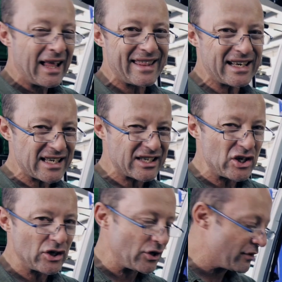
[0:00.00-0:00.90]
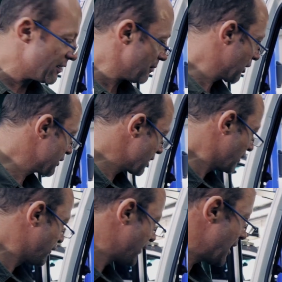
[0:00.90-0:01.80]
And that's actually a good thing, because
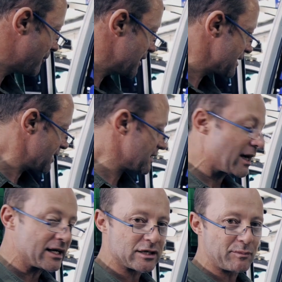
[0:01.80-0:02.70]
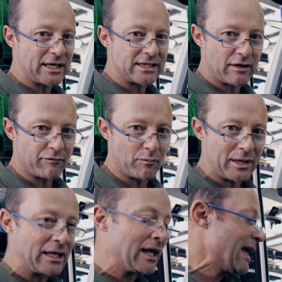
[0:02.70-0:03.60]
it'll free up this entire space here for
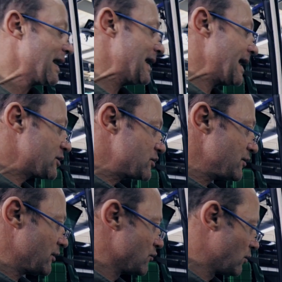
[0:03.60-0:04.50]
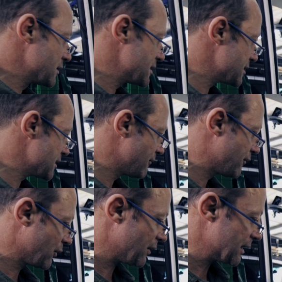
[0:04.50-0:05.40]
me next to the drawer system
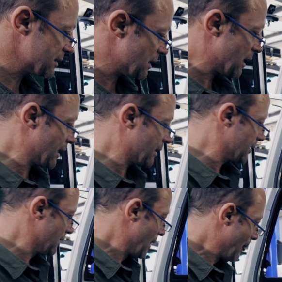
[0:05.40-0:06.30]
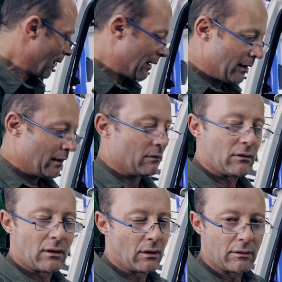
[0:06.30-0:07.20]
for things like
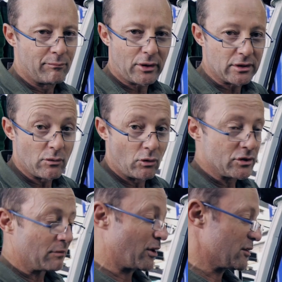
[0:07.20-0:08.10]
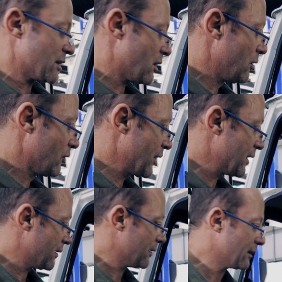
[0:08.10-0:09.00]
bottles of water, bottles of cold
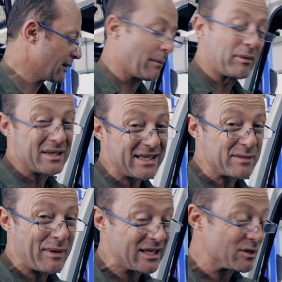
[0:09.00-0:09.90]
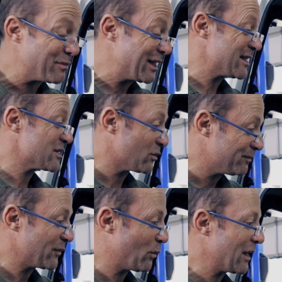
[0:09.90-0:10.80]
drink, a couple of six packs of beers, or
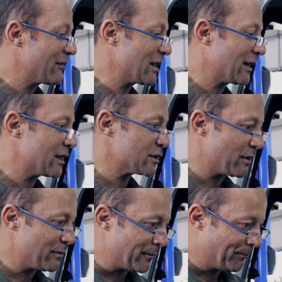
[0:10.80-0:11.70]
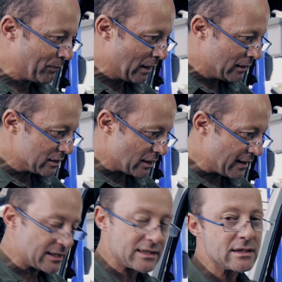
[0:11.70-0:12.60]
whatever the case may be. So
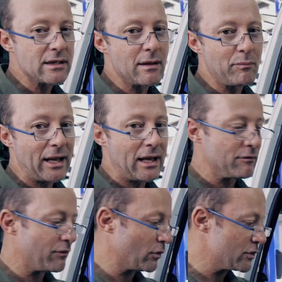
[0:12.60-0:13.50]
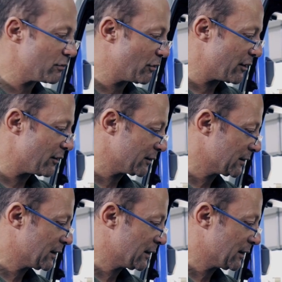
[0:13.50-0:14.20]
that's the plan for tomorrow.